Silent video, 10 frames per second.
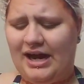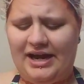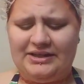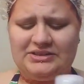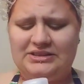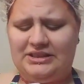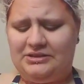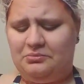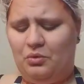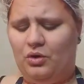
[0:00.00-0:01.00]
I
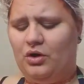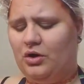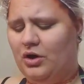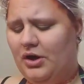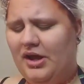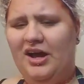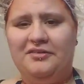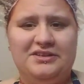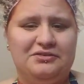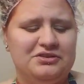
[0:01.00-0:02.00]
seen more
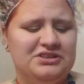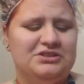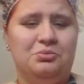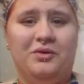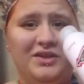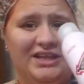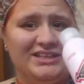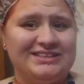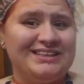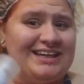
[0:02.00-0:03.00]
of a difference with
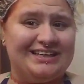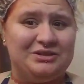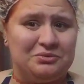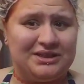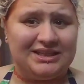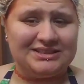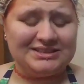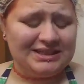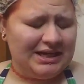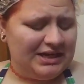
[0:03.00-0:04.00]
this than I did with
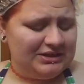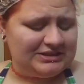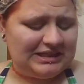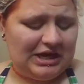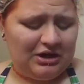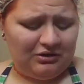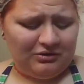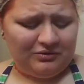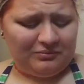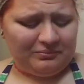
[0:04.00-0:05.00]
this.
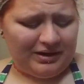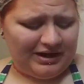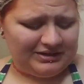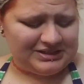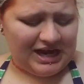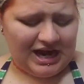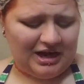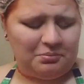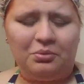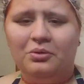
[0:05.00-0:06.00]
So my
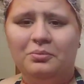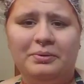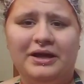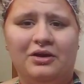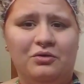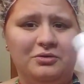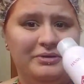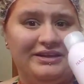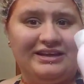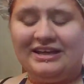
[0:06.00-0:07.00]
top pick would have
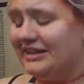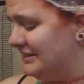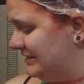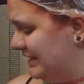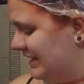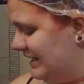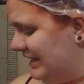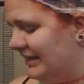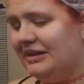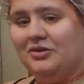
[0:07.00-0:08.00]
been this.
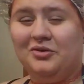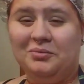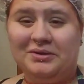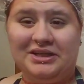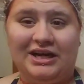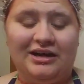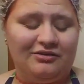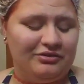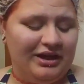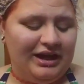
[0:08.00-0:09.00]
And then it would have been
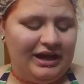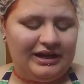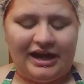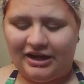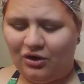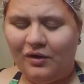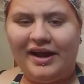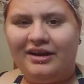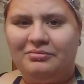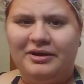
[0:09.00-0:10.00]
Dove. And I
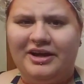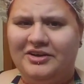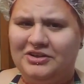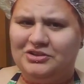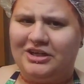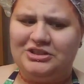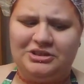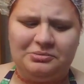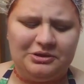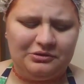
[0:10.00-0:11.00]
don't have my other dry
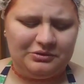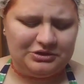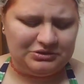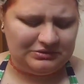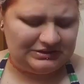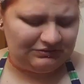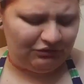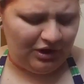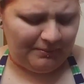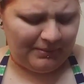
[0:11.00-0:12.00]
shampoo, which was
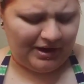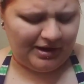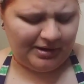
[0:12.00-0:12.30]
from